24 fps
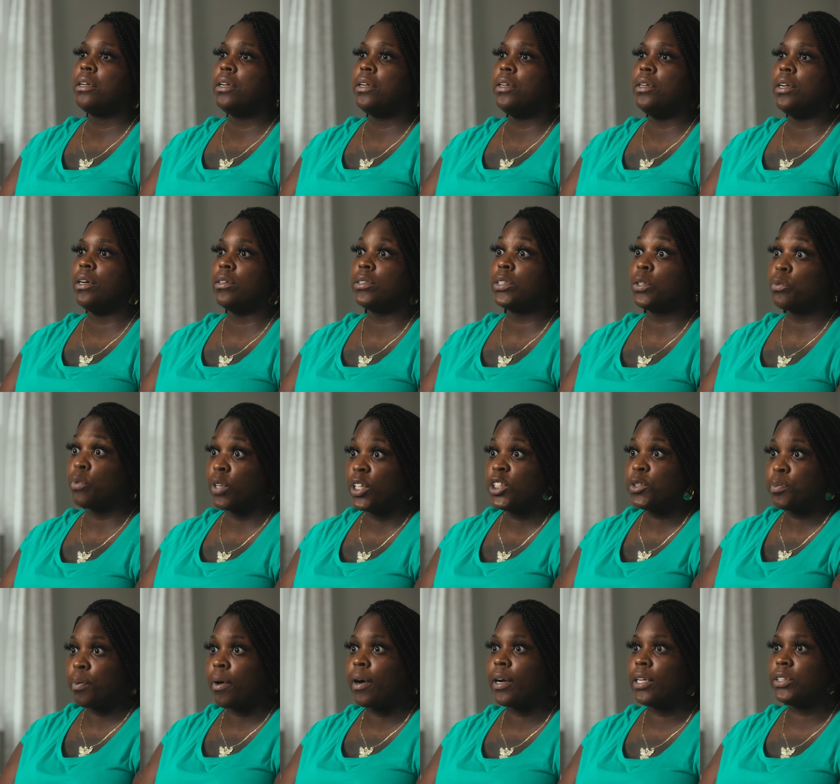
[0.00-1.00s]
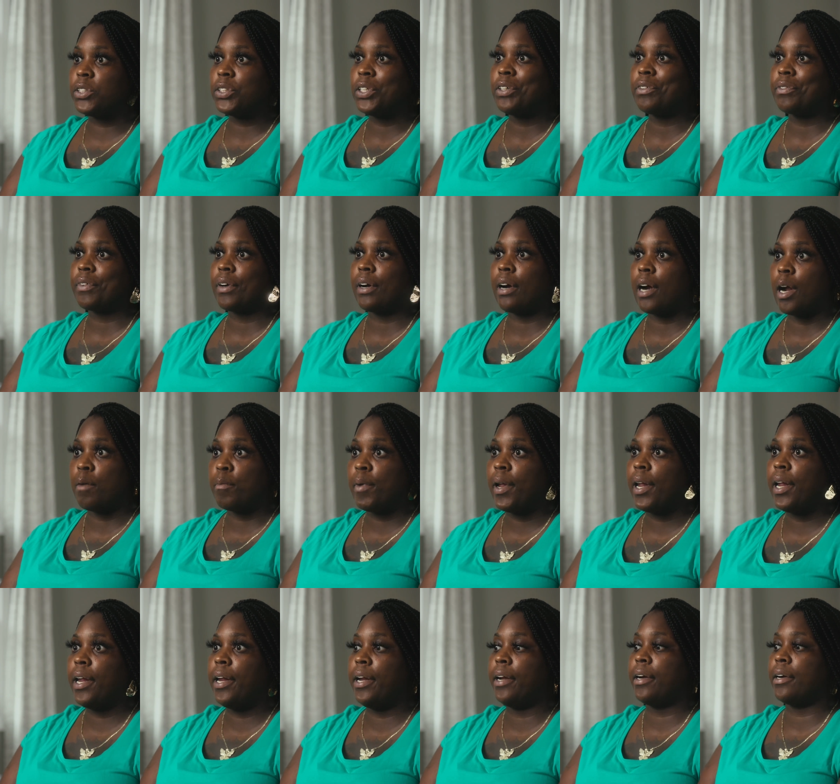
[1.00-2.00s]
You know, the worst part is over. I'm
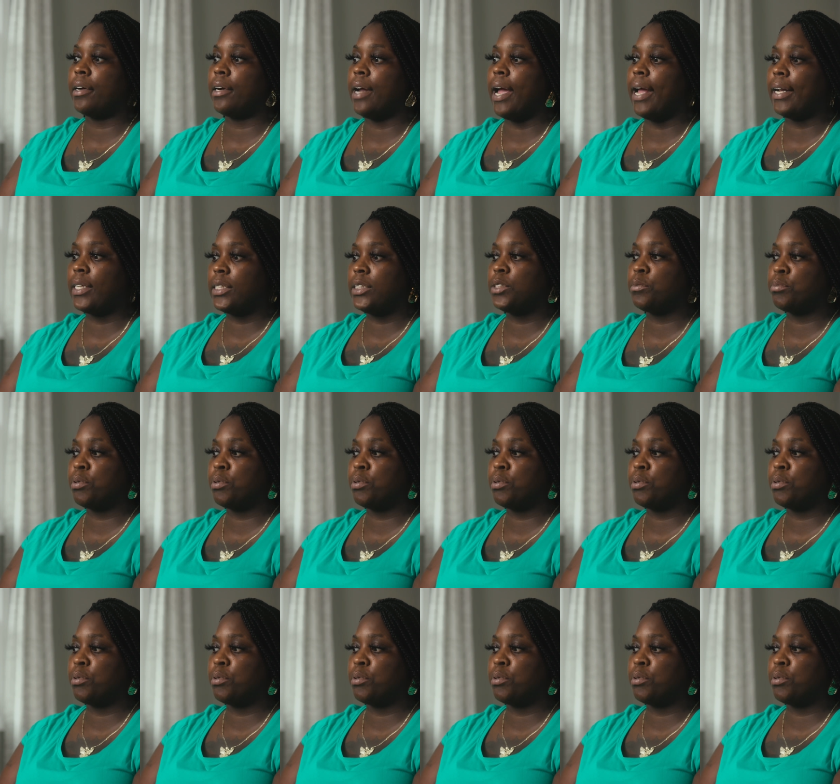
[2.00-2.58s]
here at this